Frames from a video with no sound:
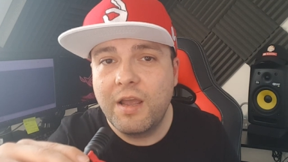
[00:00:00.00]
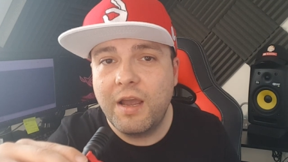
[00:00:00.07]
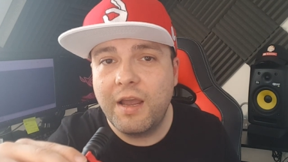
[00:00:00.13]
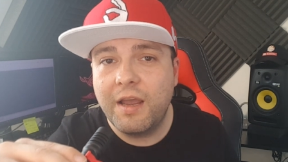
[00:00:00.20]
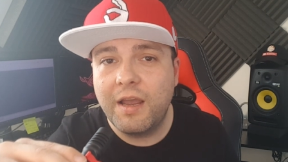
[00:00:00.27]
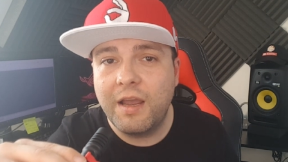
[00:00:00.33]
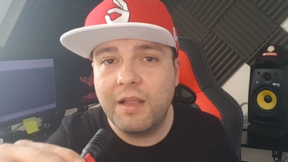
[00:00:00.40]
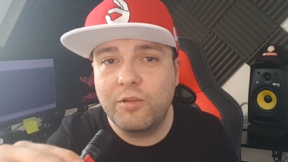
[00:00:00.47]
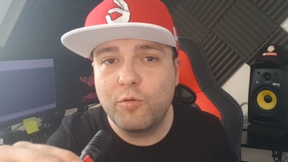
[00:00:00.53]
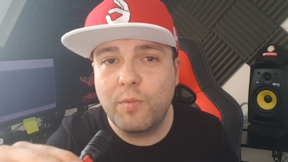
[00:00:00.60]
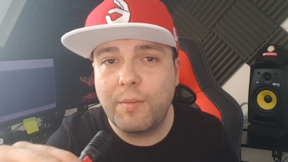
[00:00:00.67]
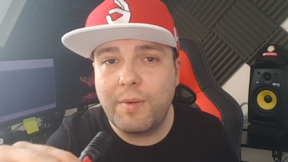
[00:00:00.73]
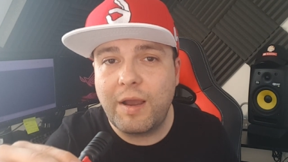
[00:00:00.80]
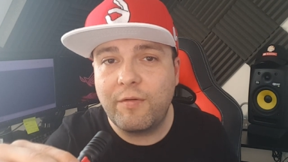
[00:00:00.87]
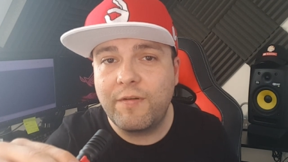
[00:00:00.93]
uh, to my
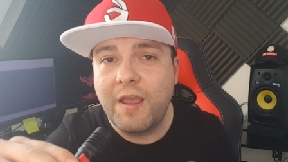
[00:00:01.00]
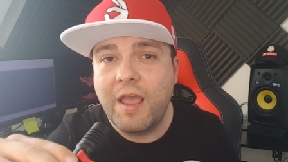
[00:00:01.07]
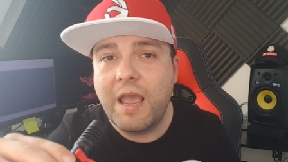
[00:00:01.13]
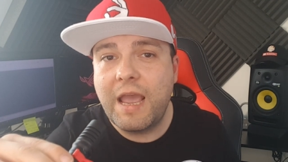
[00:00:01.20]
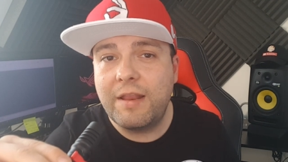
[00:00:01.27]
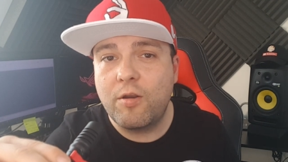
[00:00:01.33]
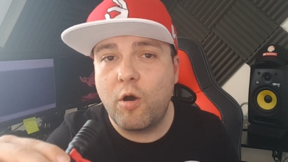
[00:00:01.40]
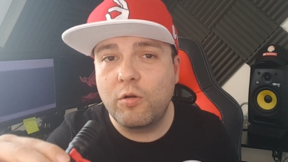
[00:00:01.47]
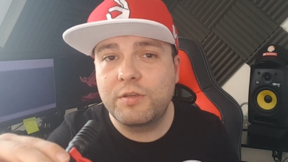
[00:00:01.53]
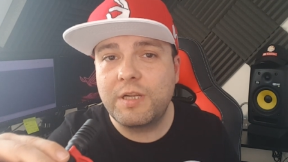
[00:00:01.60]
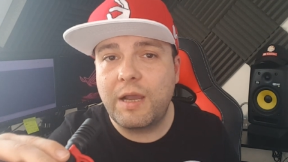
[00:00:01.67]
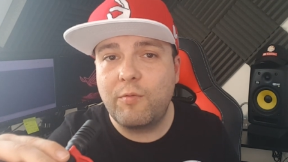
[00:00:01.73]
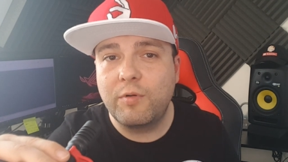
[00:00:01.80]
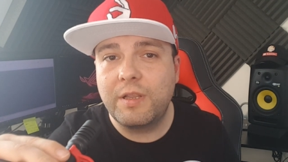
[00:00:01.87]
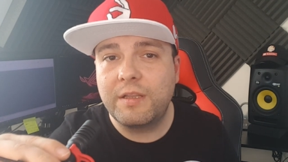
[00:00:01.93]
mouth. And also
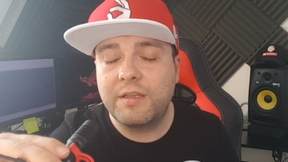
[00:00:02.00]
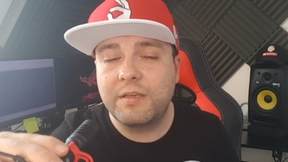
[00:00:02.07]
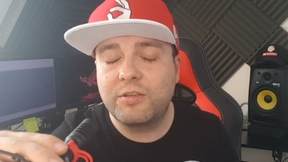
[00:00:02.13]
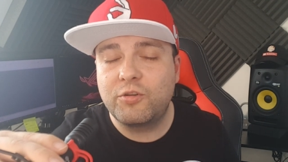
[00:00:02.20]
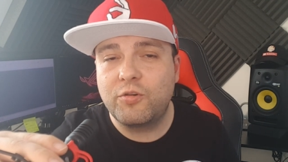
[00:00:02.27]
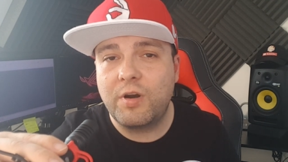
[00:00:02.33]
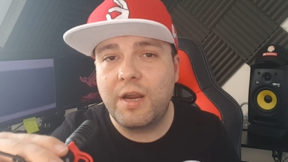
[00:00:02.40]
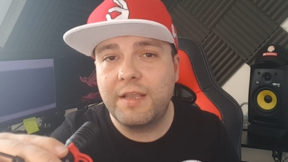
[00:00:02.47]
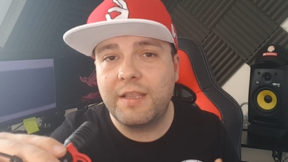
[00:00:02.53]
I wanted to try